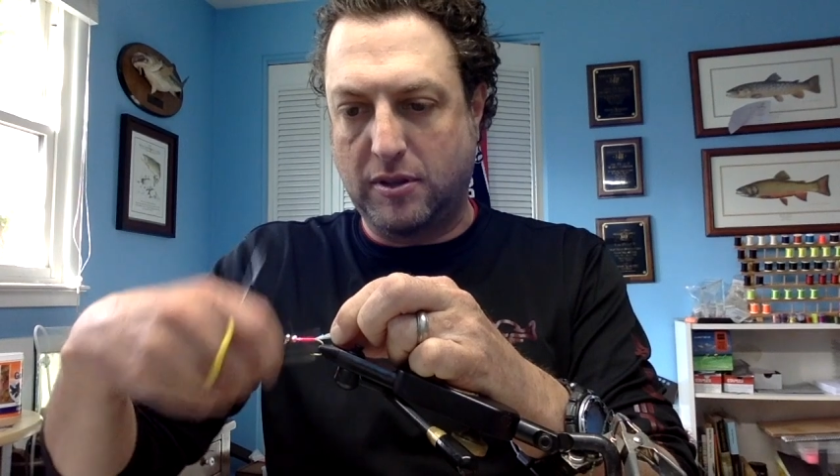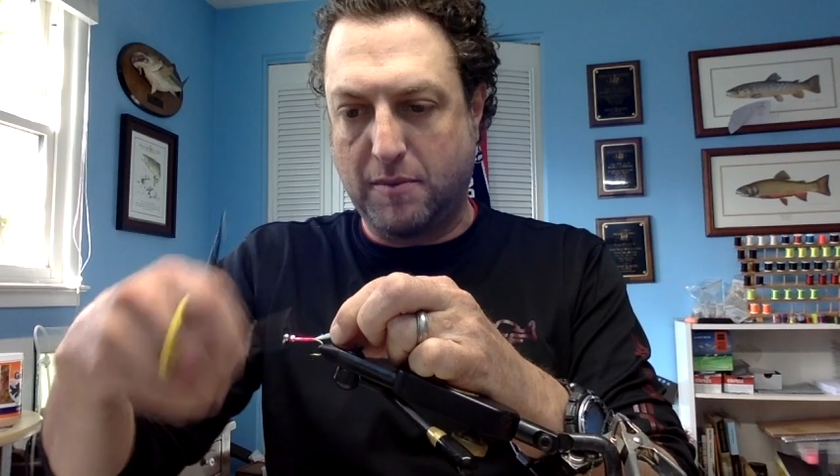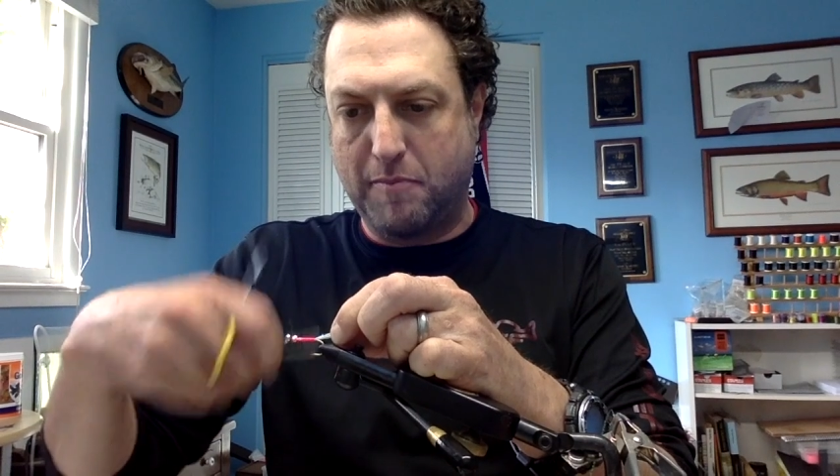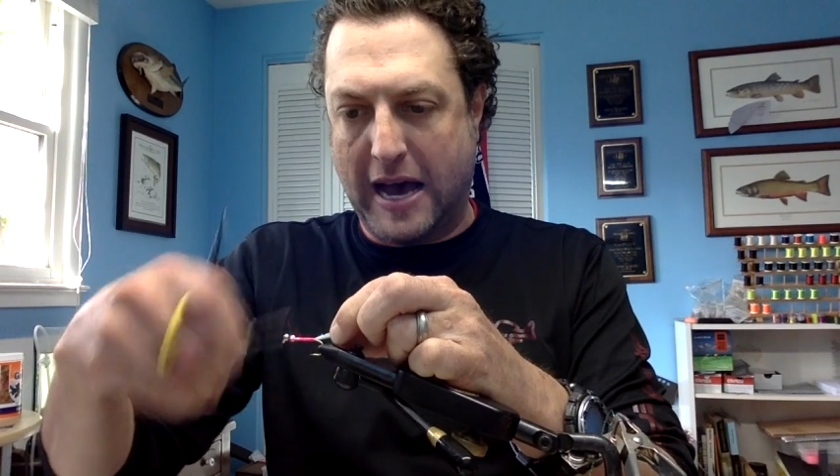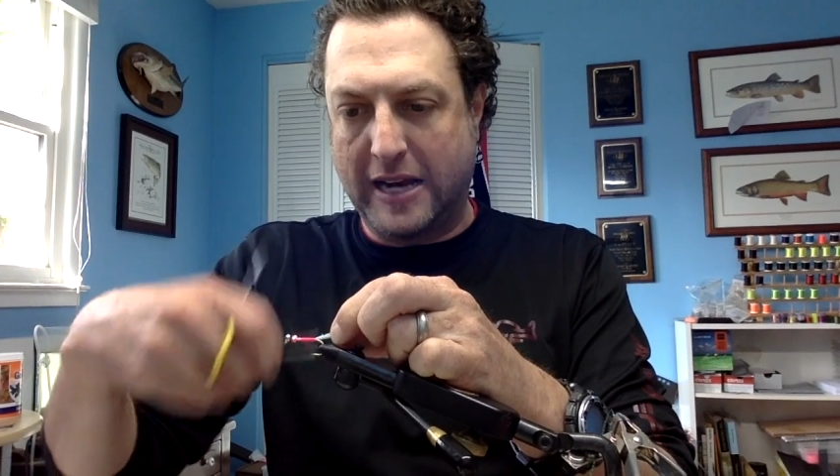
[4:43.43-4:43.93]
The
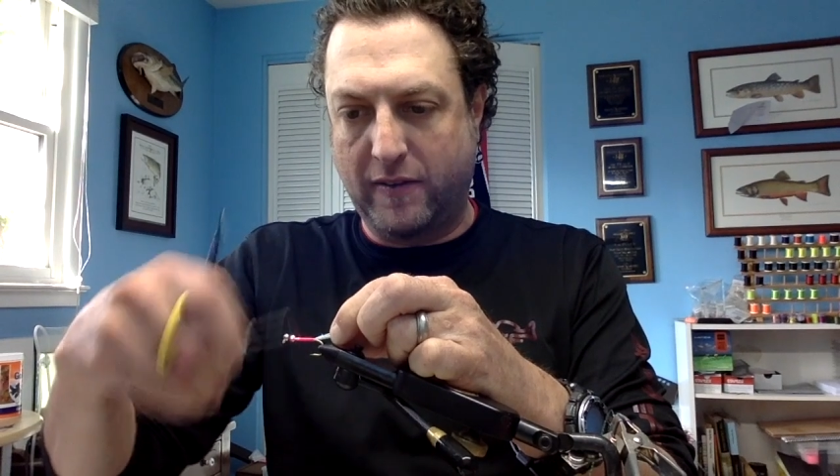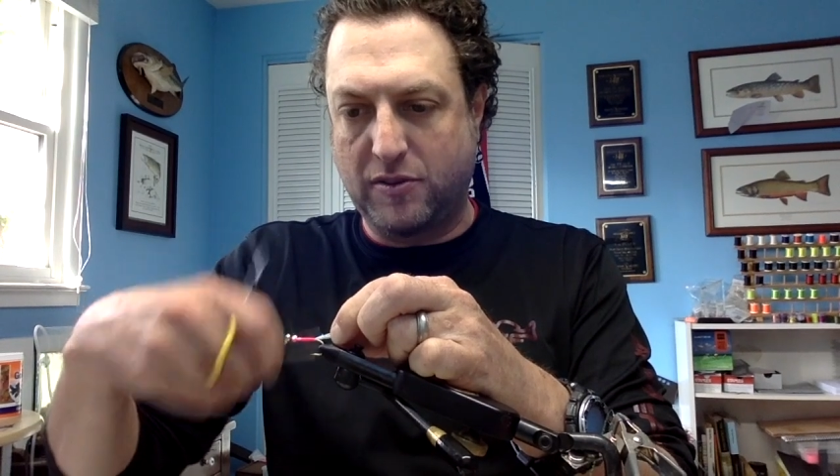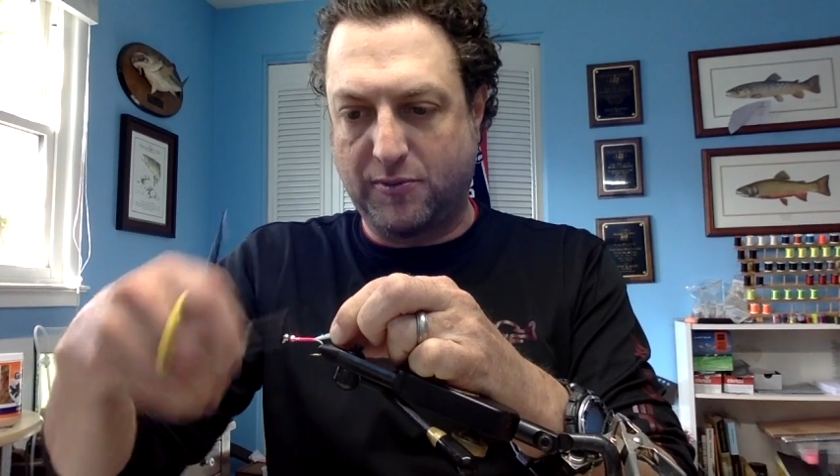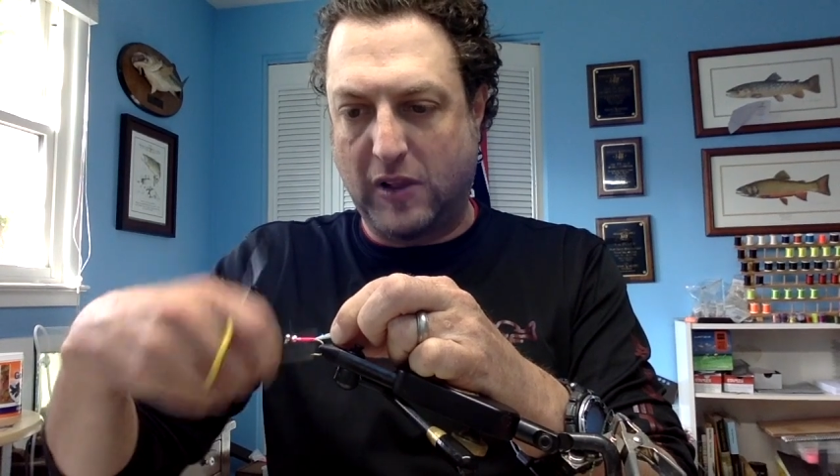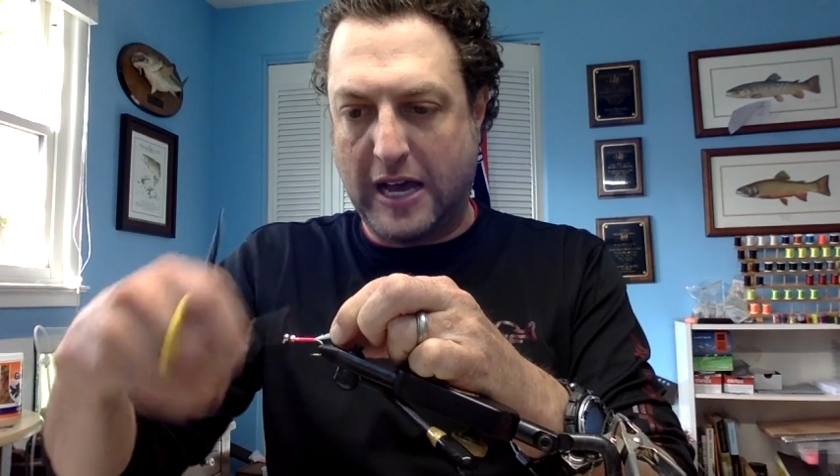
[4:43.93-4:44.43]
body of
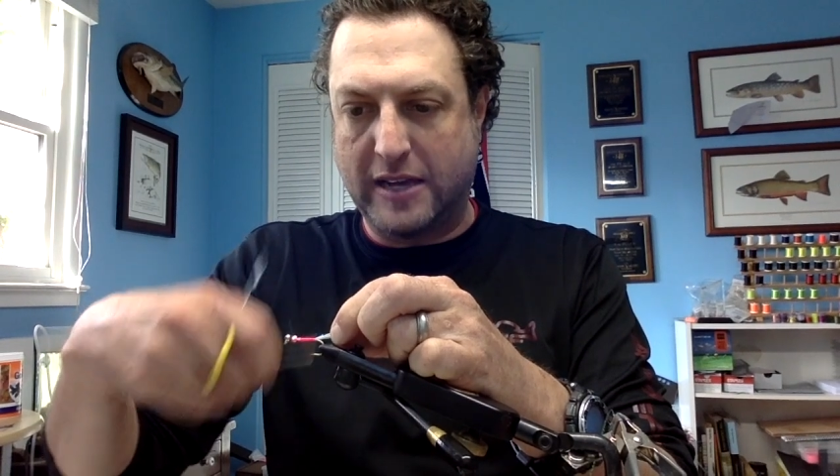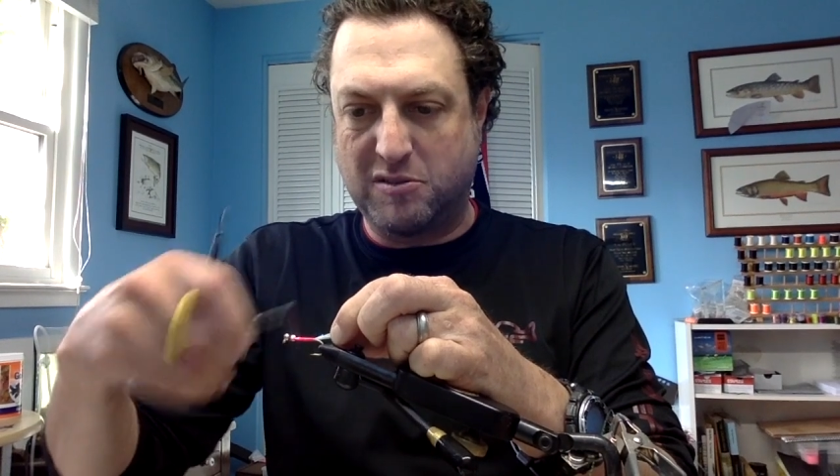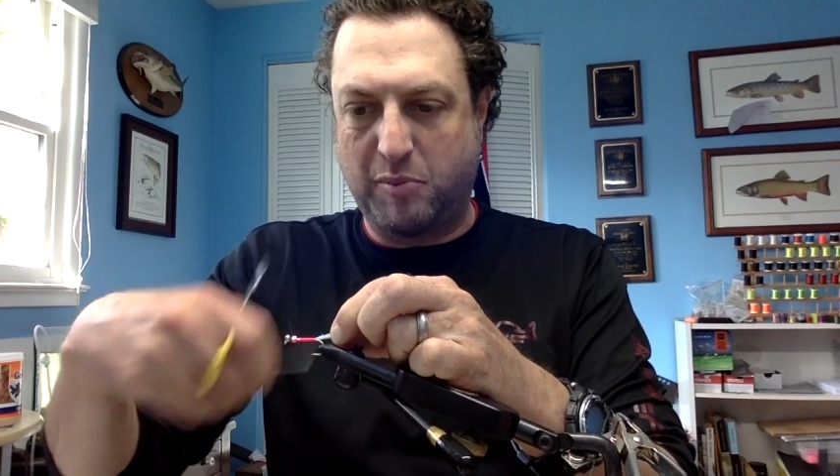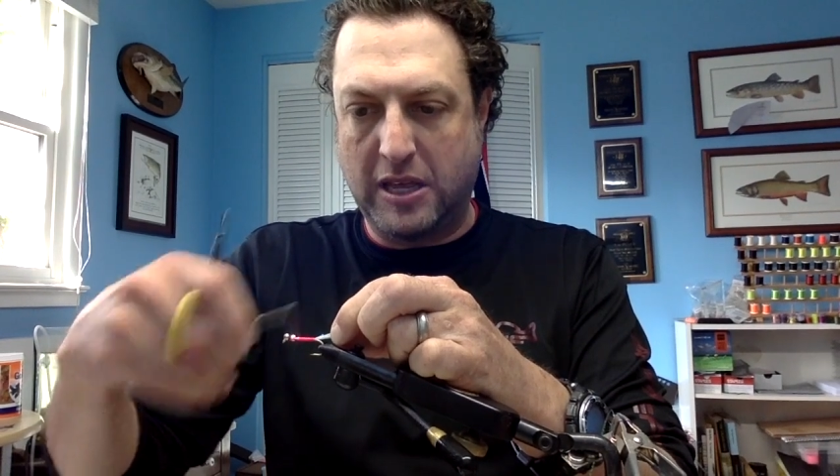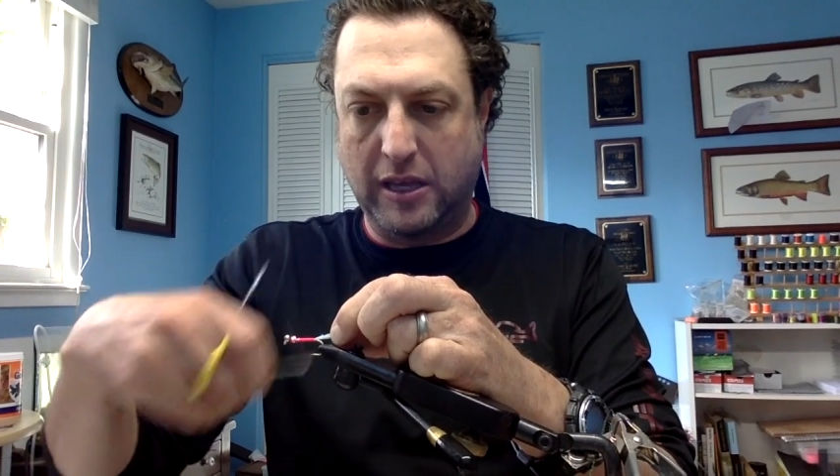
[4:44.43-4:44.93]
this fly is
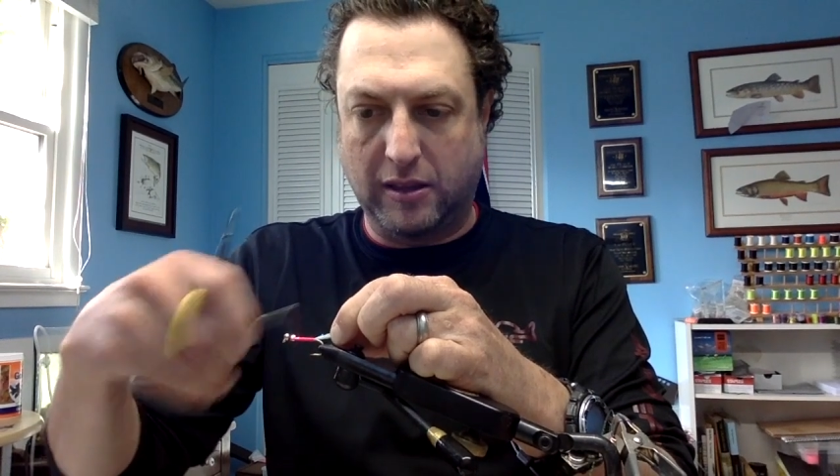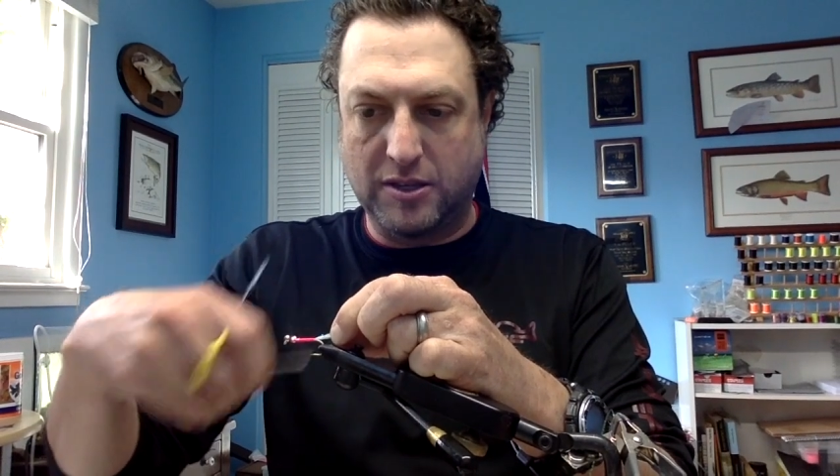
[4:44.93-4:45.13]
pink.